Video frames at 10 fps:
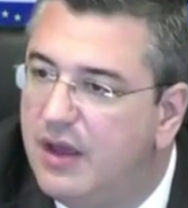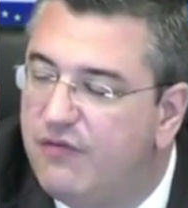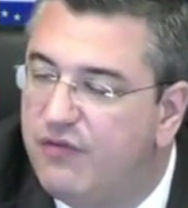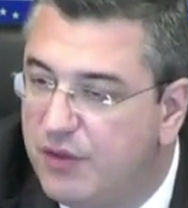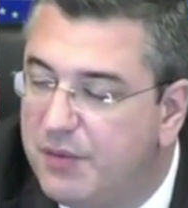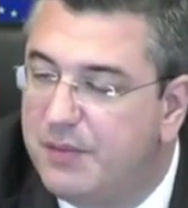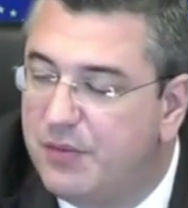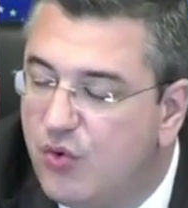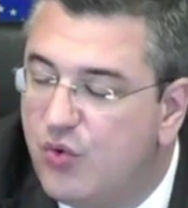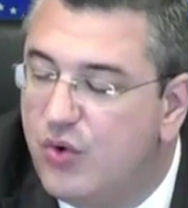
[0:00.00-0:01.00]
for the
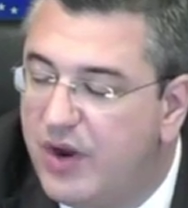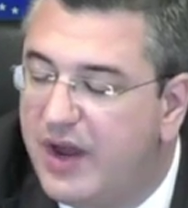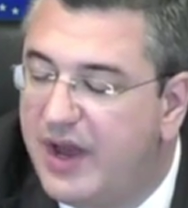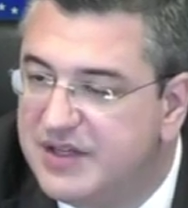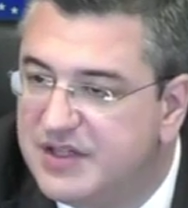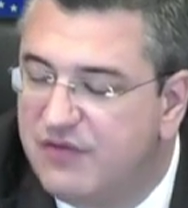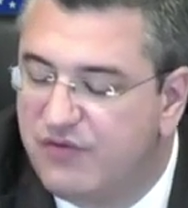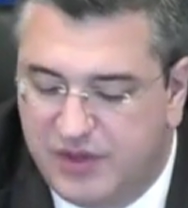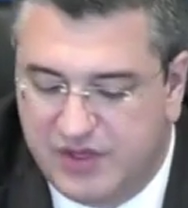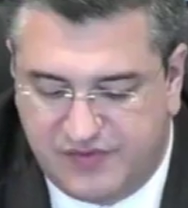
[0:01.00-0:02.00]
people who are asking
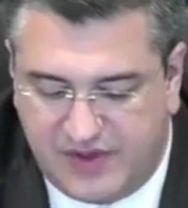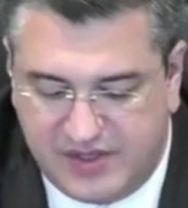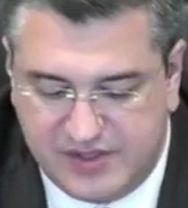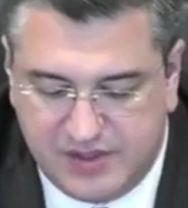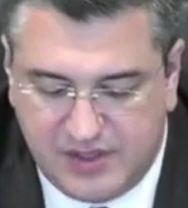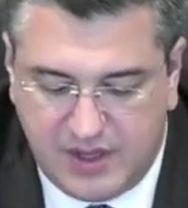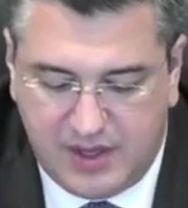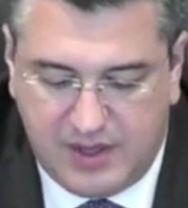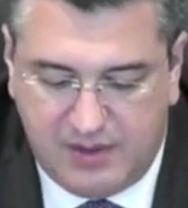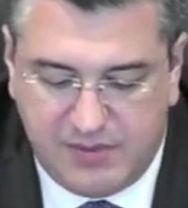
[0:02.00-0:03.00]
for these funds.
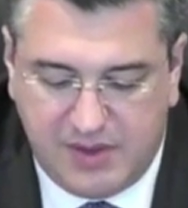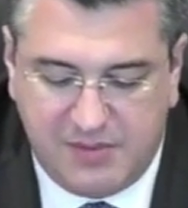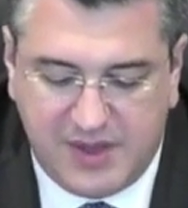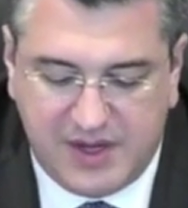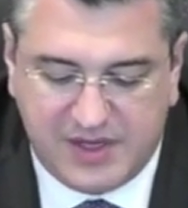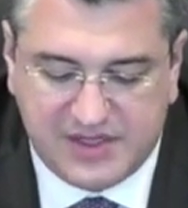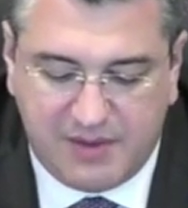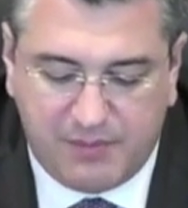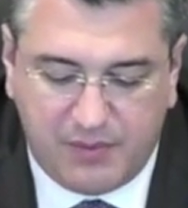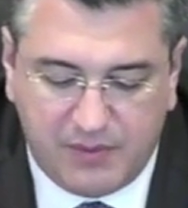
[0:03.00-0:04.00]
Maybe an
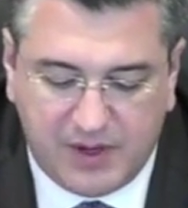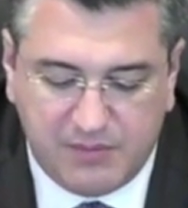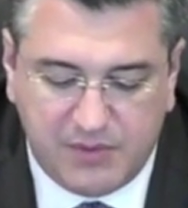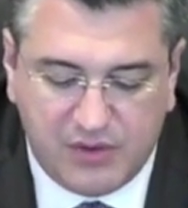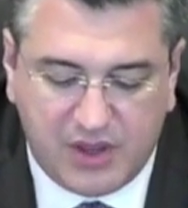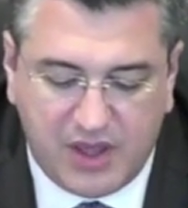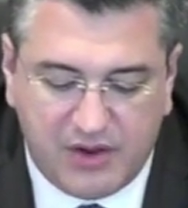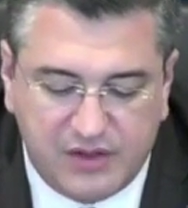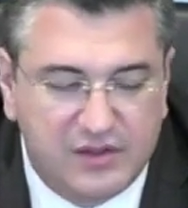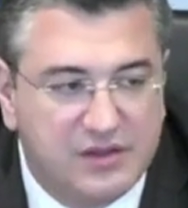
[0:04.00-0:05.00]
example can be the
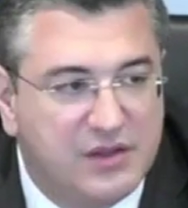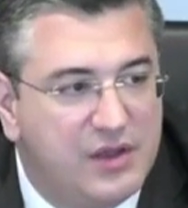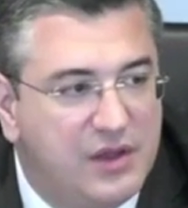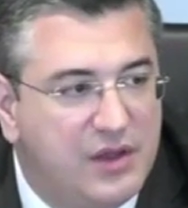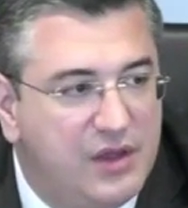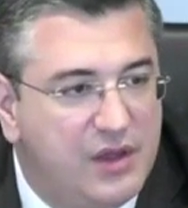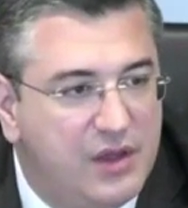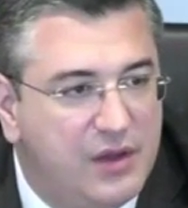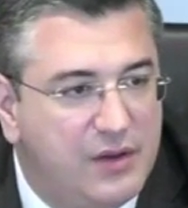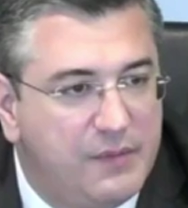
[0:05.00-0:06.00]
current
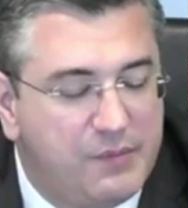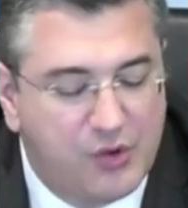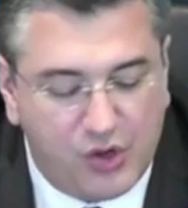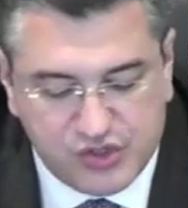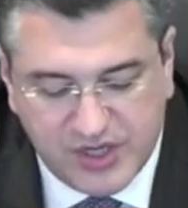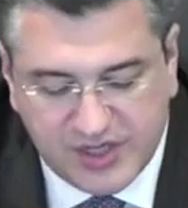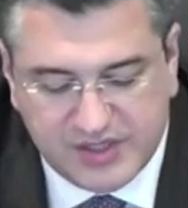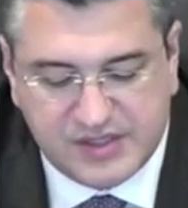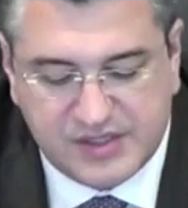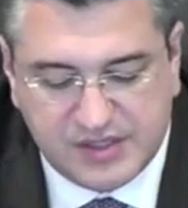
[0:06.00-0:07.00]

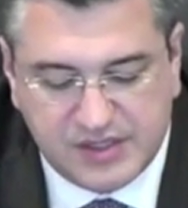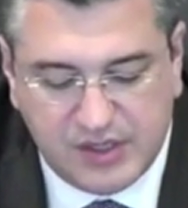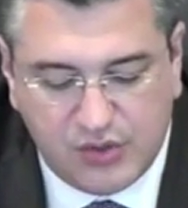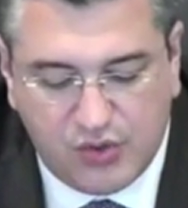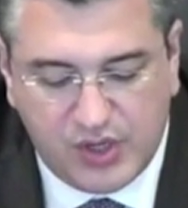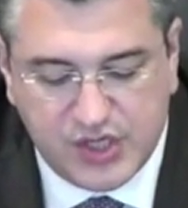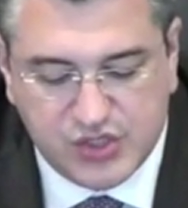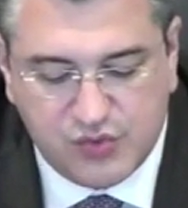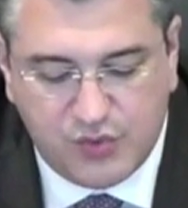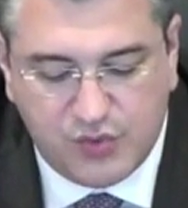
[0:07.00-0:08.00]
projects in
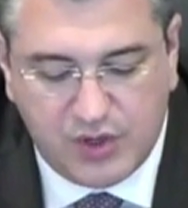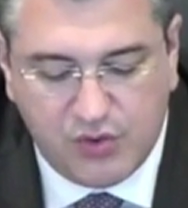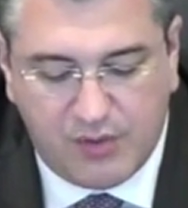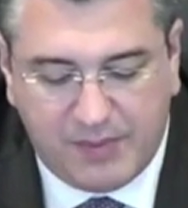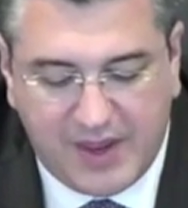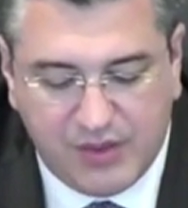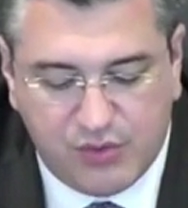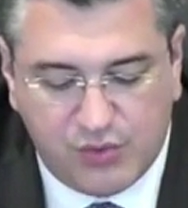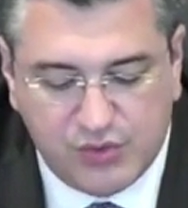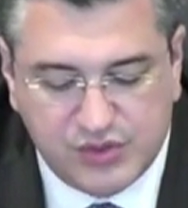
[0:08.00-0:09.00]
cohesion, where you apply the
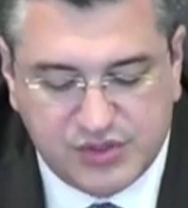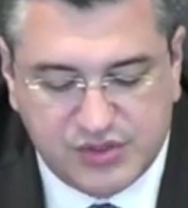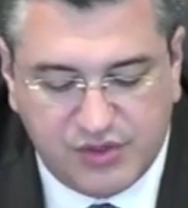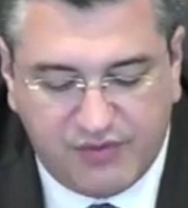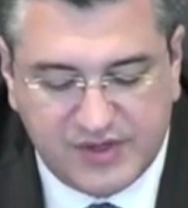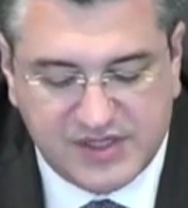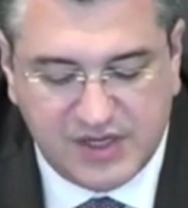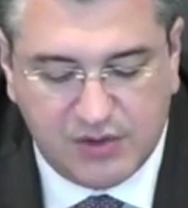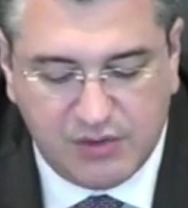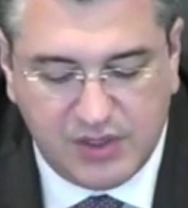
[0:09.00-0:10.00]
rules of a
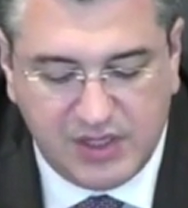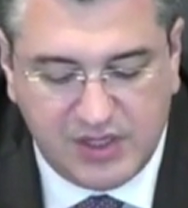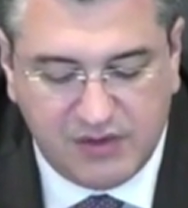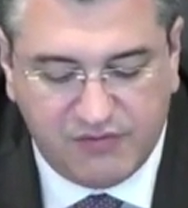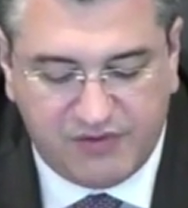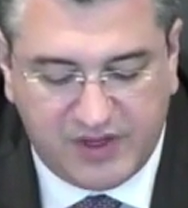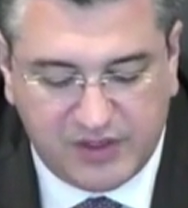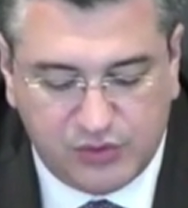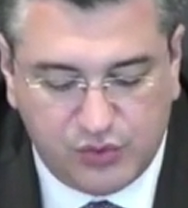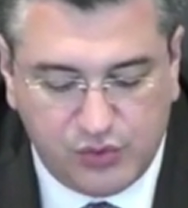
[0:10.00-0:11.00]
single leading
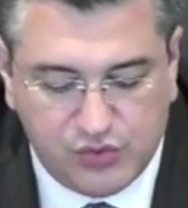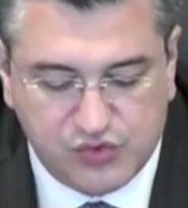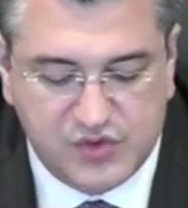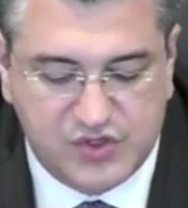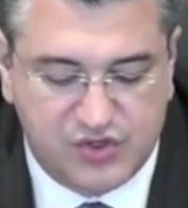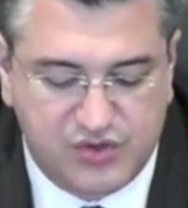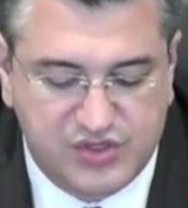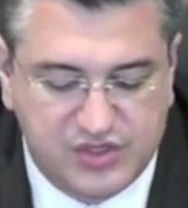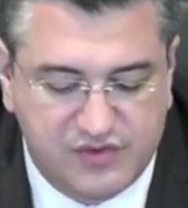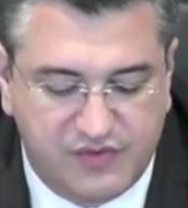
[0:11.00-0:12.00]
fund to use
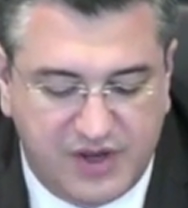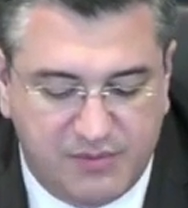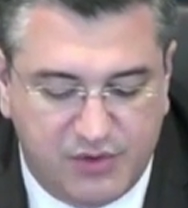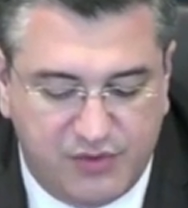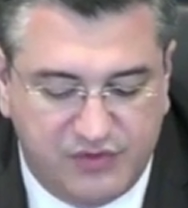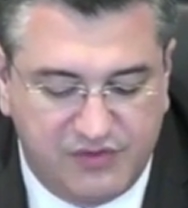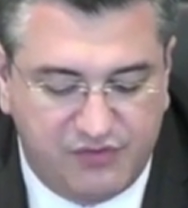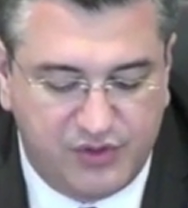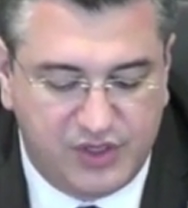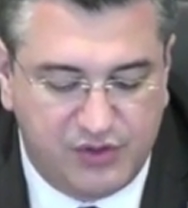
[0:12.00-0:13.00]
resources of a number of
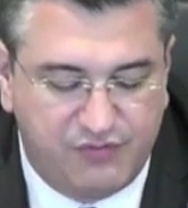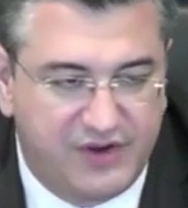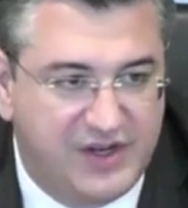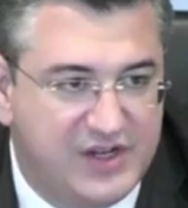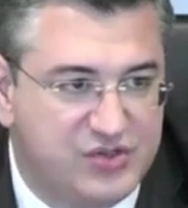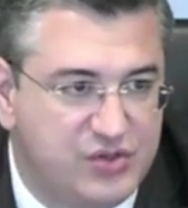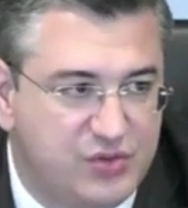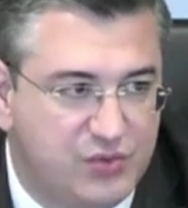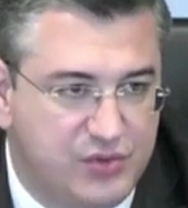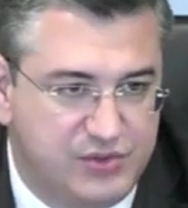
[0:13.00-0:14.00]
different EU financial
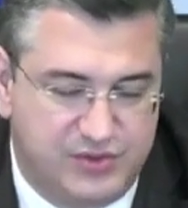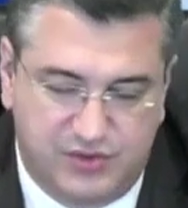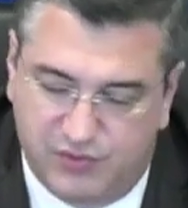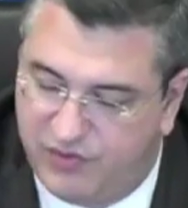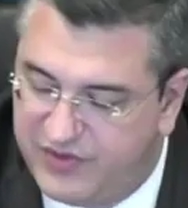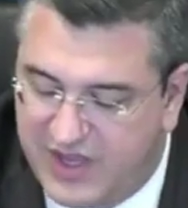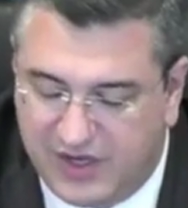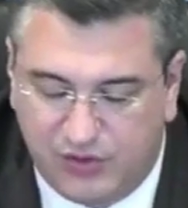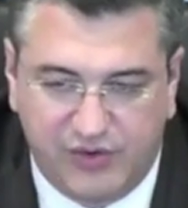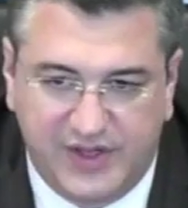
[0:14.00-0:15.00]
tools. We've done
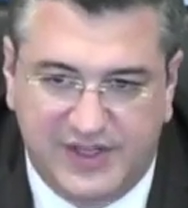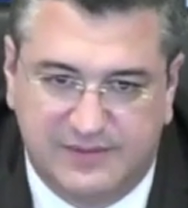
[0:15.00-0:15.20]
it already.